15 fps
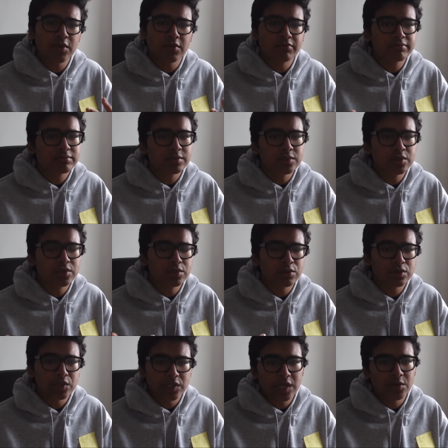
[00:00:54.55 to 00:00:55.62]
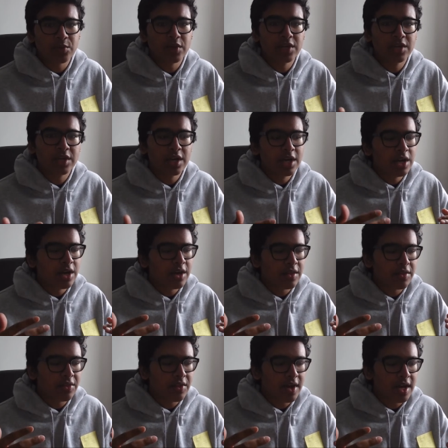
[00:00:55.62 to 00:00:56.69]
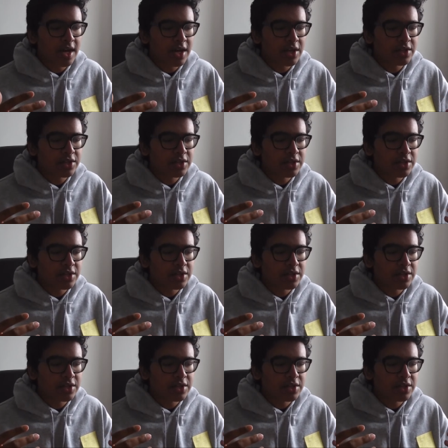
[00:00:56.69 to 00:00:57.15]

of social network that